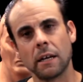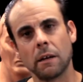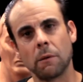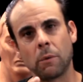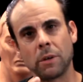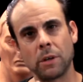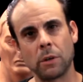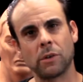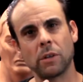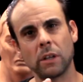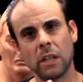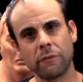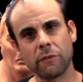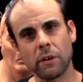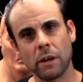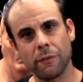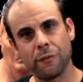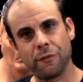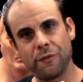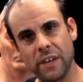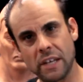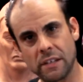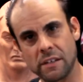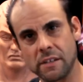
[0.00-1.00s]
when you deliver a
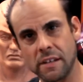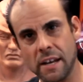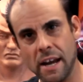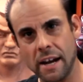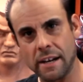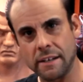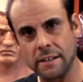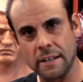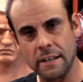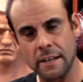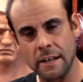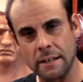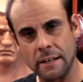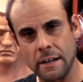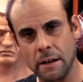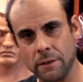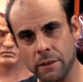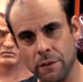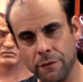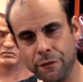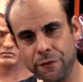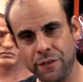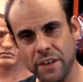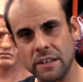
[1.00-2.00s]
fist technique in here,
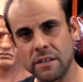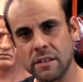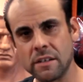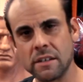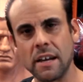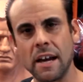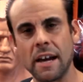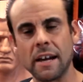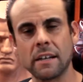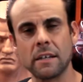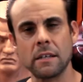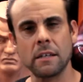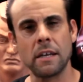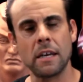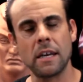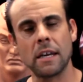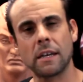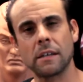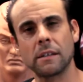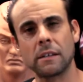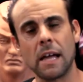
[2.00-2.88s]
the fist technique,